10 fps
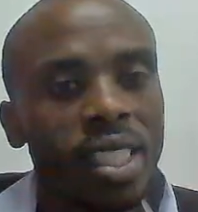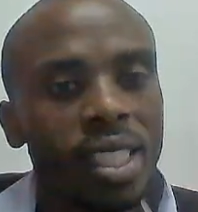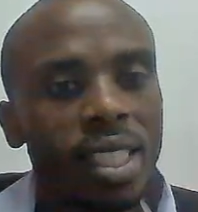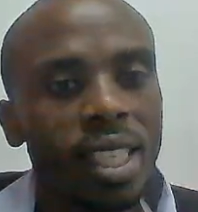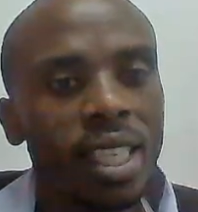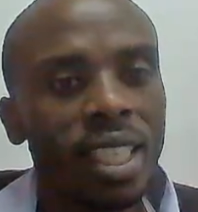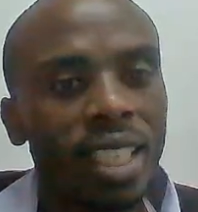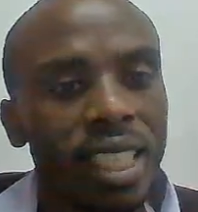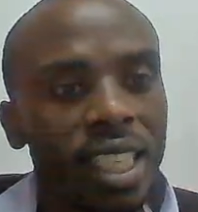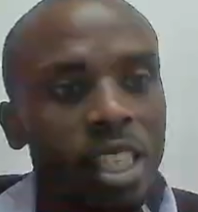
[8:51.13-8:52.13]
in
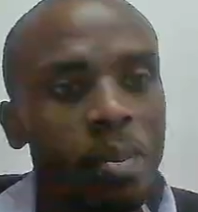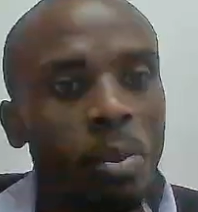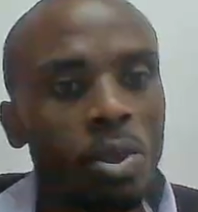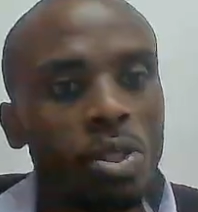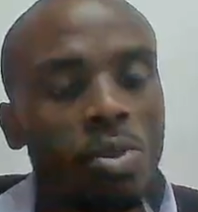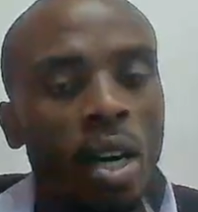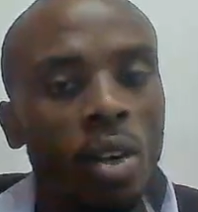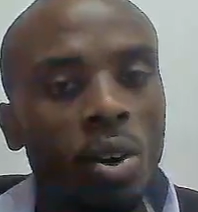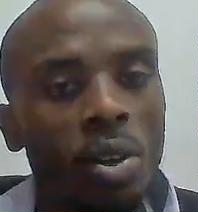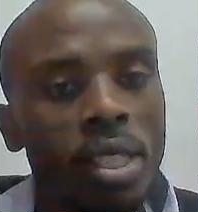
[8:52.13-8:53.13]
Linux box, you can
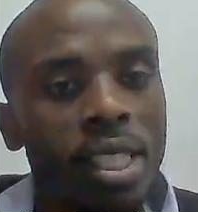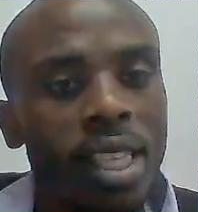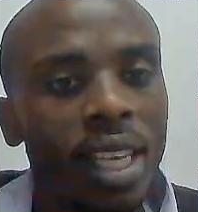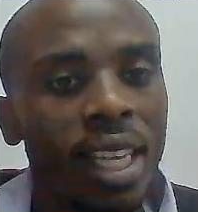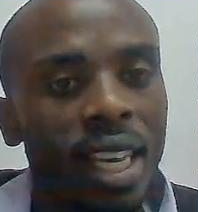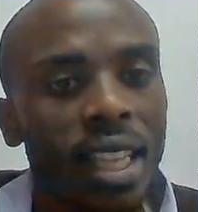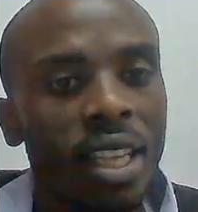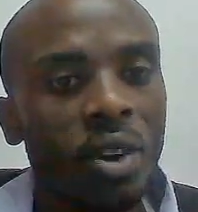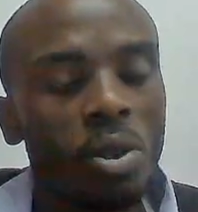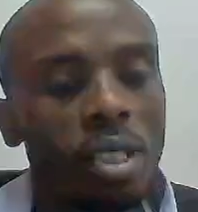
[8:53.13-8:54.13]
always clear the
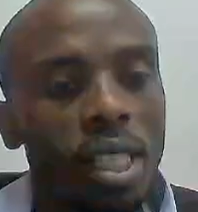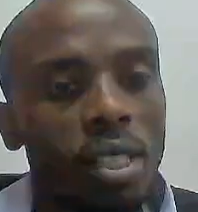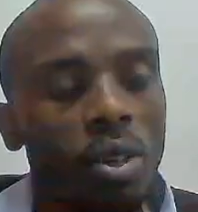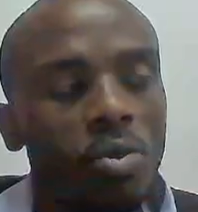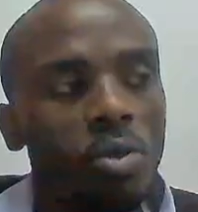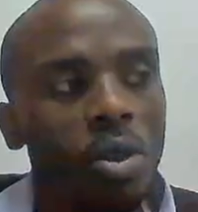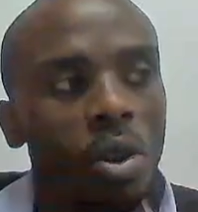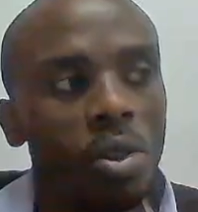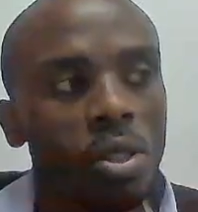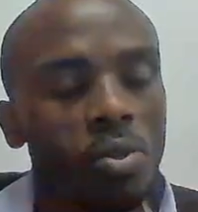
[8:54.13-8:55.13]
content of log
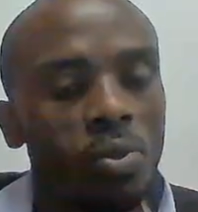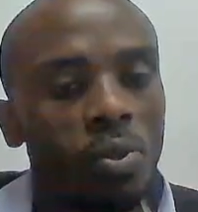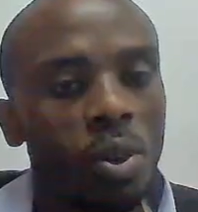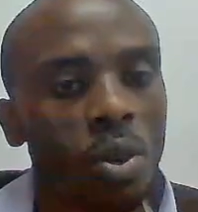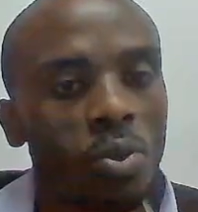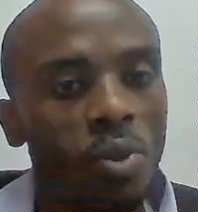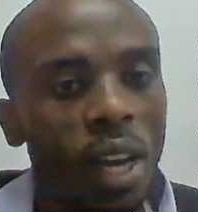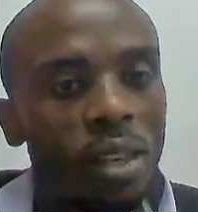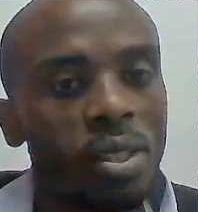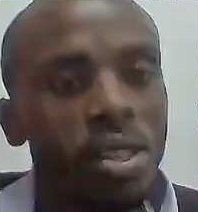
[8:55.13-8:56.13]
files
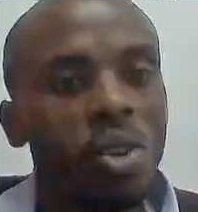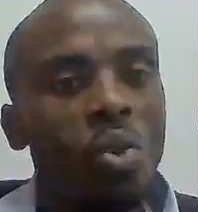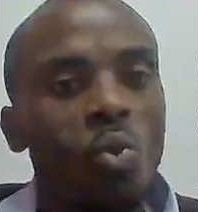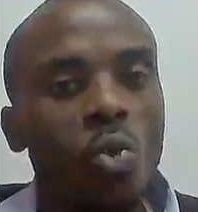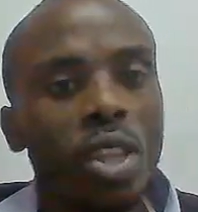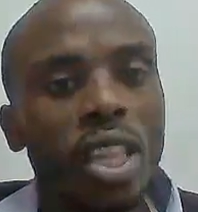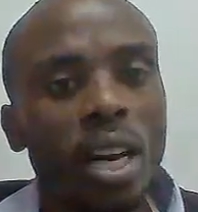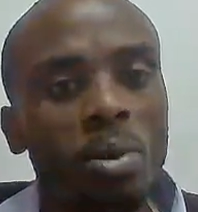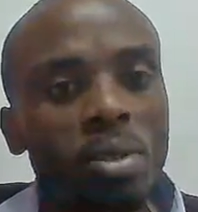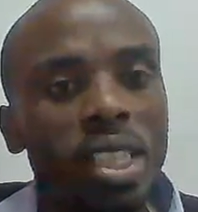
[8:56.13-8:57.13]
without
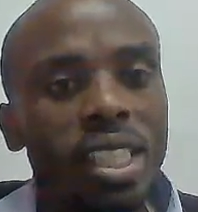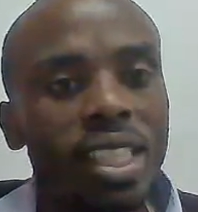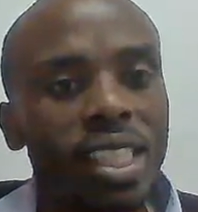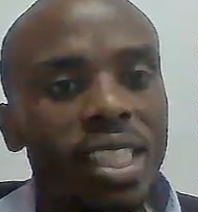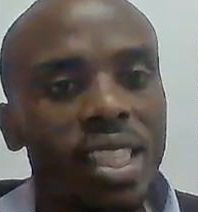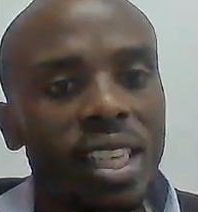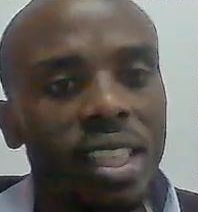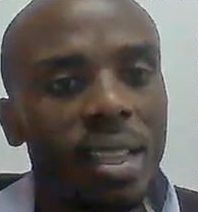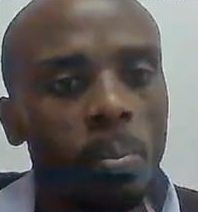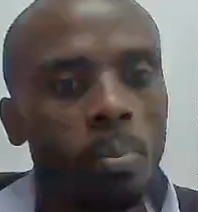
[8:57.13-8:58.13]
deleting them.
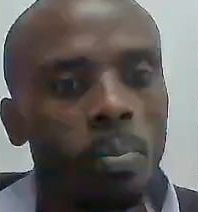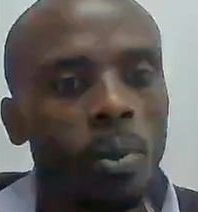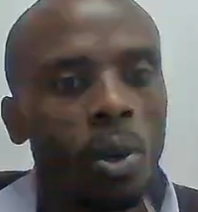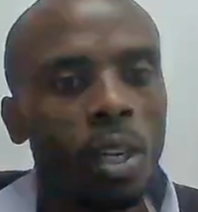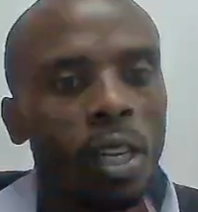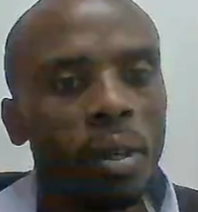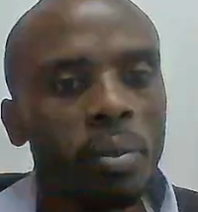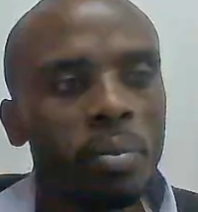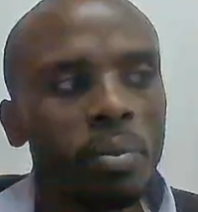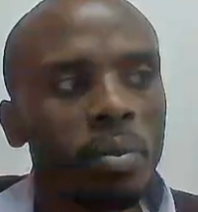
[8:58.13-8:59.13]
Okay,
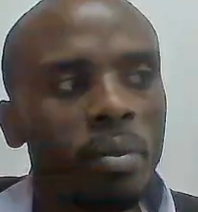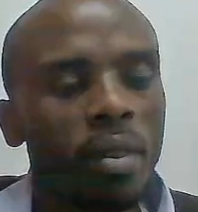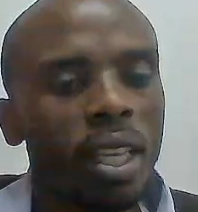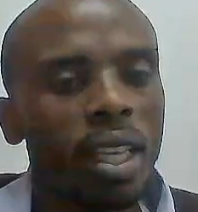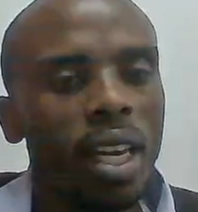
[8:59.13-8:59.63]
yeah.